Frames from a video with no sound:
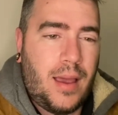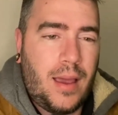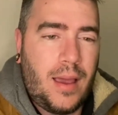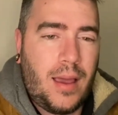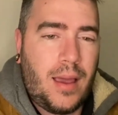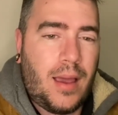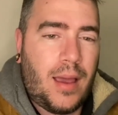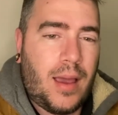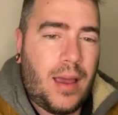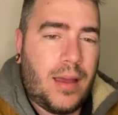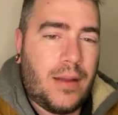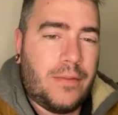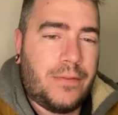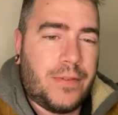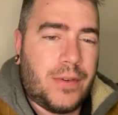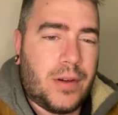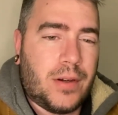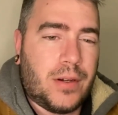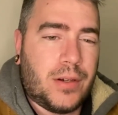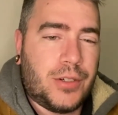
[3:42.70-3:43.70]
And
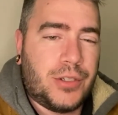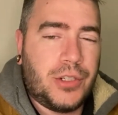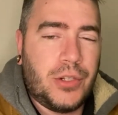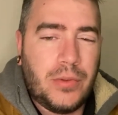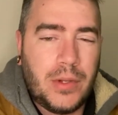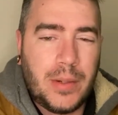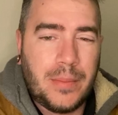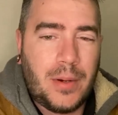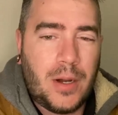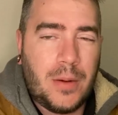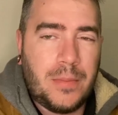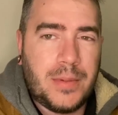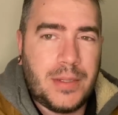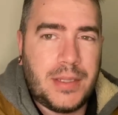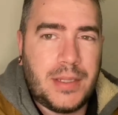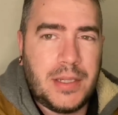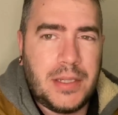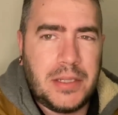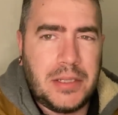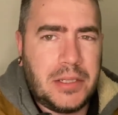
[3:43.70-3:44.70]
for shooting
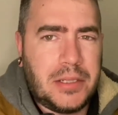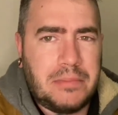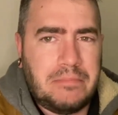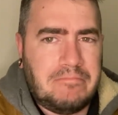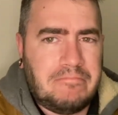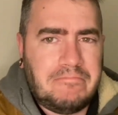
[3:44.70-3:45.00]
purposes,